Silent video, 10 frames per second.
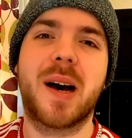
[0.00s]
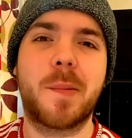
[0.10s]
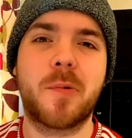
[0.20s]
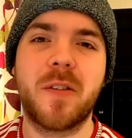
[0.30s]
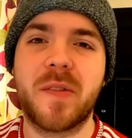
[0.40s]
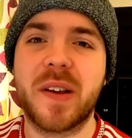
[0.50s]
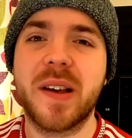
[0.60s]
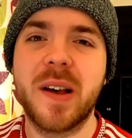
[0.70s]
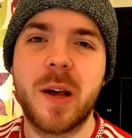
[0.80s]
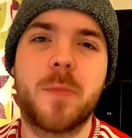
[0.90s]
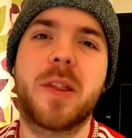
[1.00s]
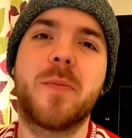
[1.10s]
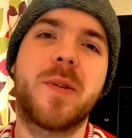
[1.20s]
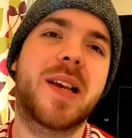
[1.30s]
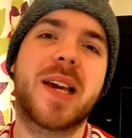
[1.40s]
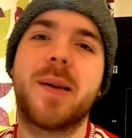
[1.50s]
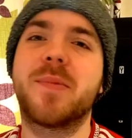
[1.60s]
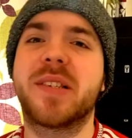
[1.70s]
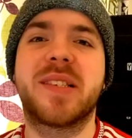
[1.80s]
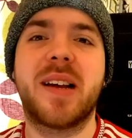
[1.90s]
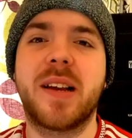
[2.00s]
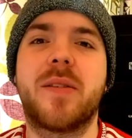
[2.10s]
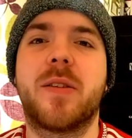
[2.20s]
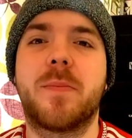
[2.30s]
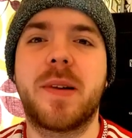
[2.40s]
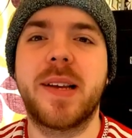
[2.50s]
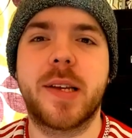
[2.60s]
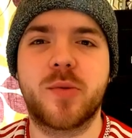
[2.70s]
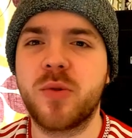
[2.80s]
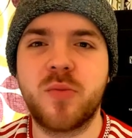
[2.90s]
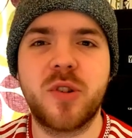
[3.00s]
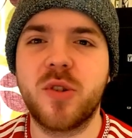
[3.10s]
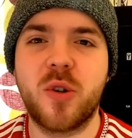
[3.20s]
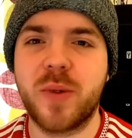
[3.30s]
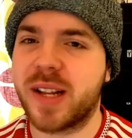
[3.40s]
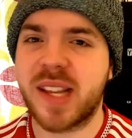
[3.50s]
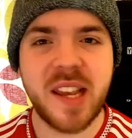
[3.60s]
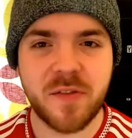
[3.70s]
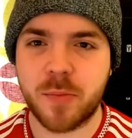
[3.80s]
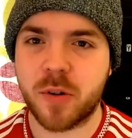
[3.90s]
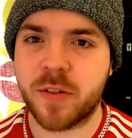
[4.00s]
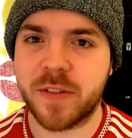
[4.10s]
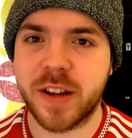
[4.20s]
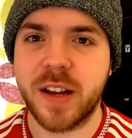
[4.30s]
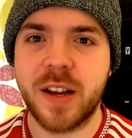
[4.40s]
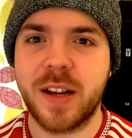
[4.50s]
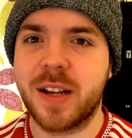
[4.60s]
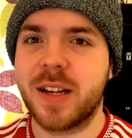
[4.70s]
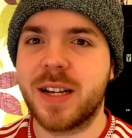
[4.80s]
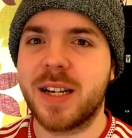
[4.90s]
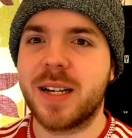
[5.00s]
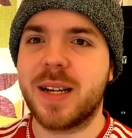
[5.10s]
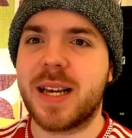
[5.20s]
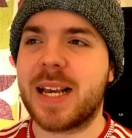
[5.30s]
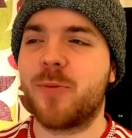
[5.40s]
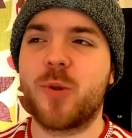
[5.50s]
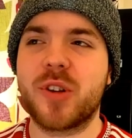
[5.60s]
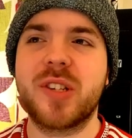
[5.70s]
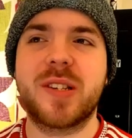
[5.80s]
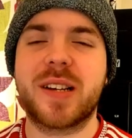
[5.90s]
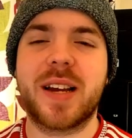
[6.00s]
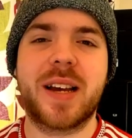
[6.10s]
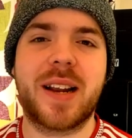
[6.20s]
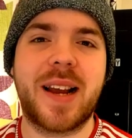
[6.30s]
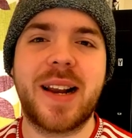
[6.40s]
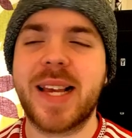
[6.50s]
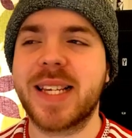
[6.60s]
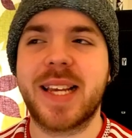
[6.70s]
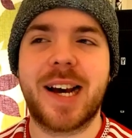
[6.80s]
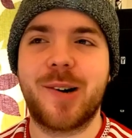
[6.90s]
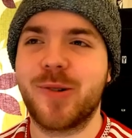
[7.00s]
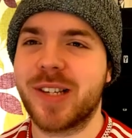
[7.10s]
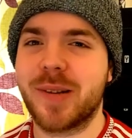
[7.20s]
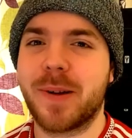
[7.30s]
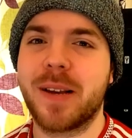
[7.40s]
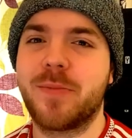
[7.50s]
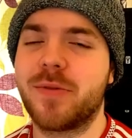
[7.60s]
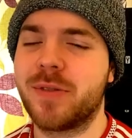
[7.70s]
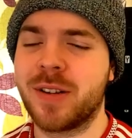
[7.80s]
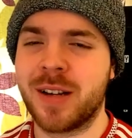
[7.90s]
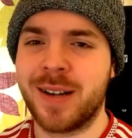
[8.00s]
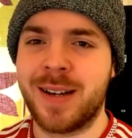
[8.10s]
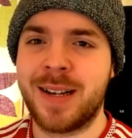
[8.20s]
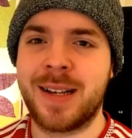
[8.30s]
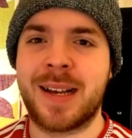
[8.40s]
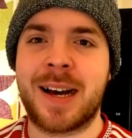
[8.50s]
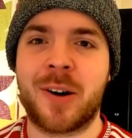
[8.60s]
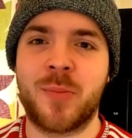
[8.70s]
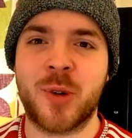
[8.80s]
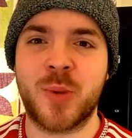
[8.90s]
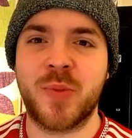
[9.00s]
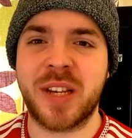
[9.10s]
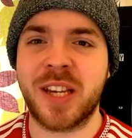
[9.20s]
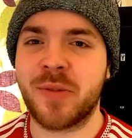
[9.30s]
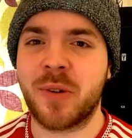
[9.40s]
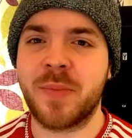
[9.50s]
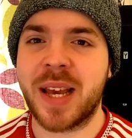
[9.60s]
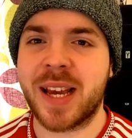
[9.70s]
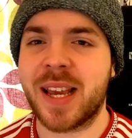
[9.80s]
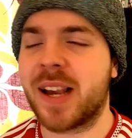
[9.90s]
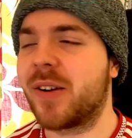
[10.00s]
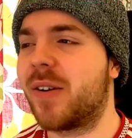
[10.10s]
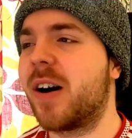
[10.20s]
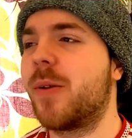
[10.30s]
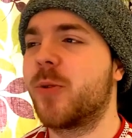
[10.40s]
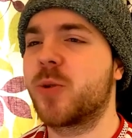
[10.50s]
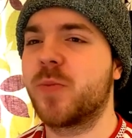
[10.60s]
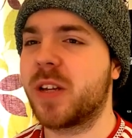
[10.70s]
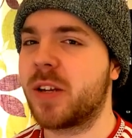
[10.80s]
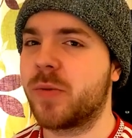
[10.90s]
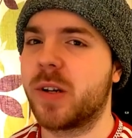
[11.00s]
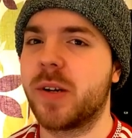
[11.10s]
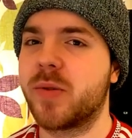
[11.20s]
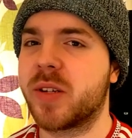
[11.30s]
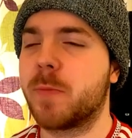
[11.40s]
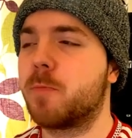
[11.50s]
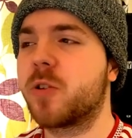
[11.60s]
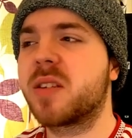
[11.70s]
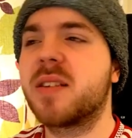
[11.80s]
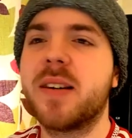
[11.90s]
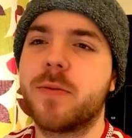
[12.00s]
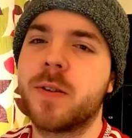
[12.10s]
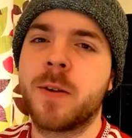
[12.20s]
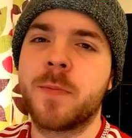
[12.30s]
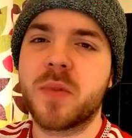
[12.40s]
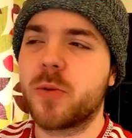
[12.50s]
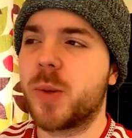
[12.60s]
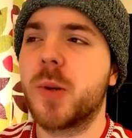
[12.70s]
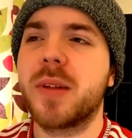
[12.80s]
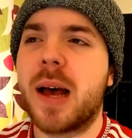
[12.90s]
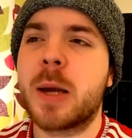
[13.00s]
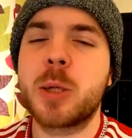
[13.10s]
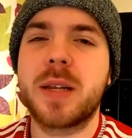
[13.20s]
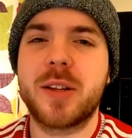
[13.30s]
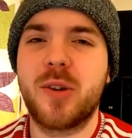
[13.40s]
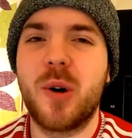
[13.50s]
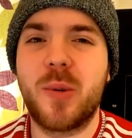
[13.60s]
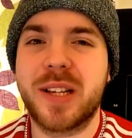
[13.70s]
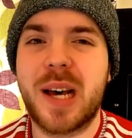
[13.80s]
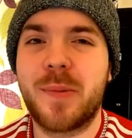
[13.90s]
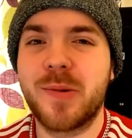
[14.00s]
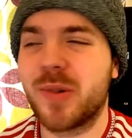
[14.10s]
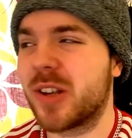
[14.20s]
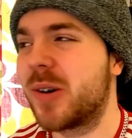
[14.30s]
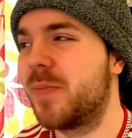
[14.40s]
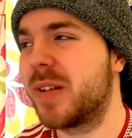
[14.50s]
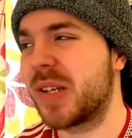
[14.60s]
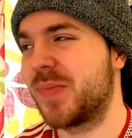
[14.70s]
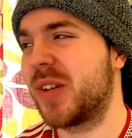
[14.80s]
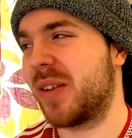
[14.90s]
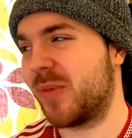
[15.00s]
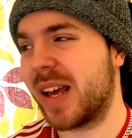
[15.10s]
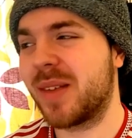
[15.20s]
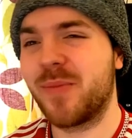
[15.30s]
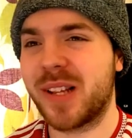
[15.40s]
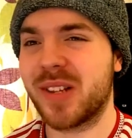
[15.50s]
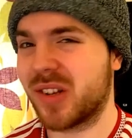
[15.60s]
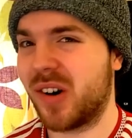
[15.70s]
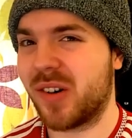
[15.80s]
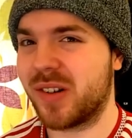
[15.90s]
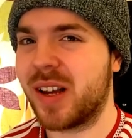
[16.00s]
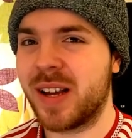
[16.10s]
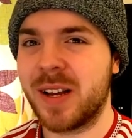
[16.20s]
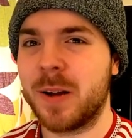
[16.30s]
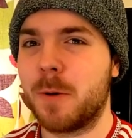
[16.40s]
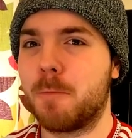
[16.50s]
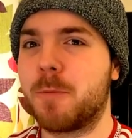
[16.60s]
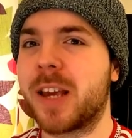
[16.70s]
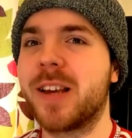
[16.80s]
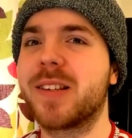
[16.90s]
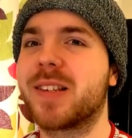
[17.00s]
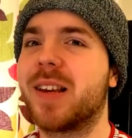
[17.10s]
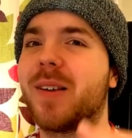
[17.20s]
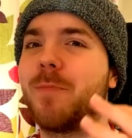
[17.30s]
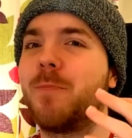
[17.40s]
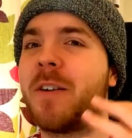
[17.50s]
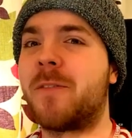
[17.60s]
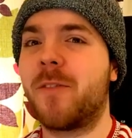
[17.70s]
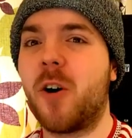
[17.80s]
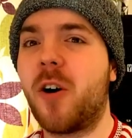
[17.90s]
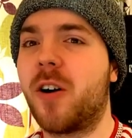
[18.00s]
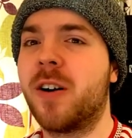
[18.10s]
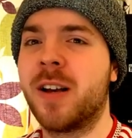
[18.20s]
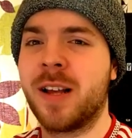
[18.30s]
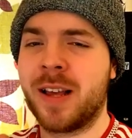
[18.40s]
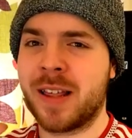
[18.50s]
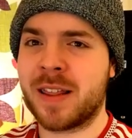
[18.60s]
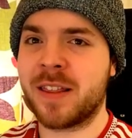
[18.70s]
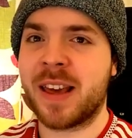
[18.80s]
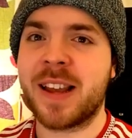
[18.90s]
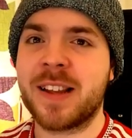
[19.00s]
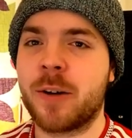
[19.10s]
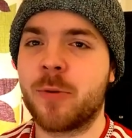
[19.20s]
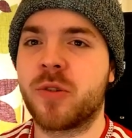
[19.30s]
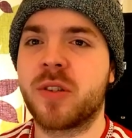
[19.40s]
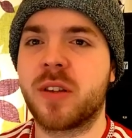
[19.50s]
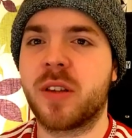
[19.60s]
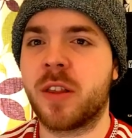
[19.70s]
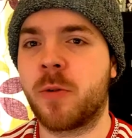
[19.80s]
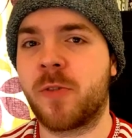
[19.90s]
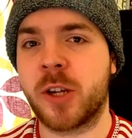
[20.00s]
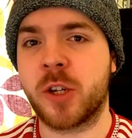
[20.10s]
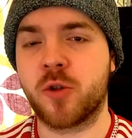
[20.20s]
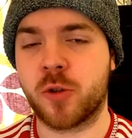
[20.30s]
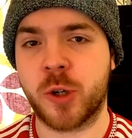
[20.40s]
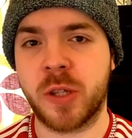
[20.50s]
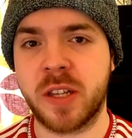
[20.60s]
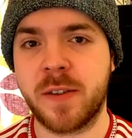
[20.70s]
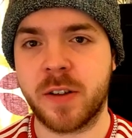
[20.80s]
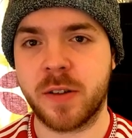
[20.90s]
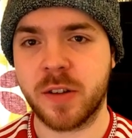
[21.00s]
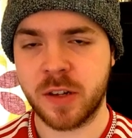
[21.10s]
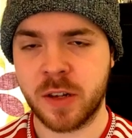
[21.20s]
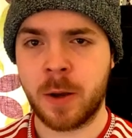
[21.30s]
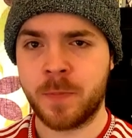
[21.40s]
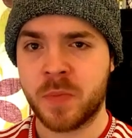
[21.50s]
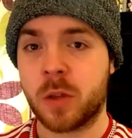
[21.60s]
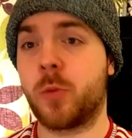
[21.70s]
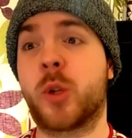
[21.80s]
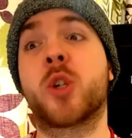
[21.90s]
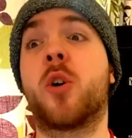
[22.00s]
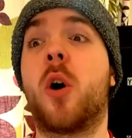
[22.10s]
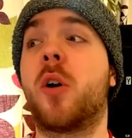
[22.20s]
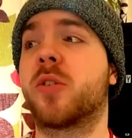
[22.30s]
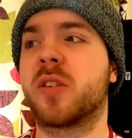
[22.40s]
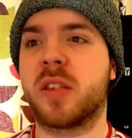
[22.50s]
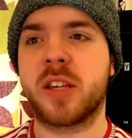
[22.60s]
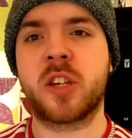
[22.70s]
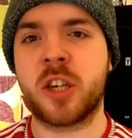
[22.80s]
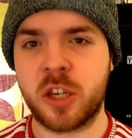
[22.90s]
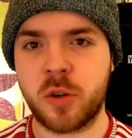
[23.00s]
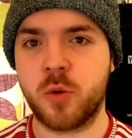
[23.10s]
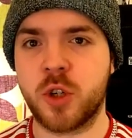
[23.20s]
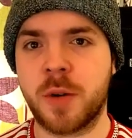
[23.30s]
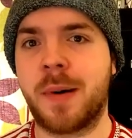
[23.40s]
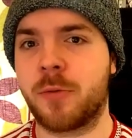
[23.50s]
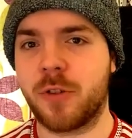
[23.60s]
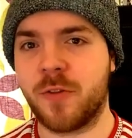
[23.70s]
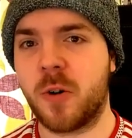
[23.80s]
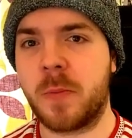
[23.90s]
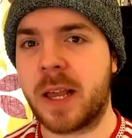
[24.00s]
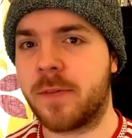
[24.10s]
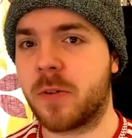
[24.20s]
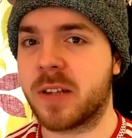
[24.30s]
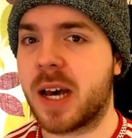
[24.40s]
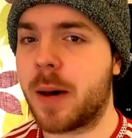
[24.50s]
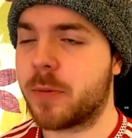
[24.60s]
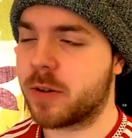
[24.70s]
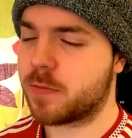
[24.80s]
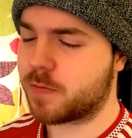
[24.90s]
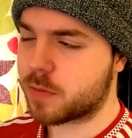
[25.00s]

at a profit, but then when it came to selling all the players, we were nowhere near a profit. It wasn't clearly set out to people how much money you were making or how much money you were losing. But still, we don't actually know what happened with the company's money, where the money's gone. Because before they announced they were restructuring the dividends, which caused this huge amount of upheaval to happen,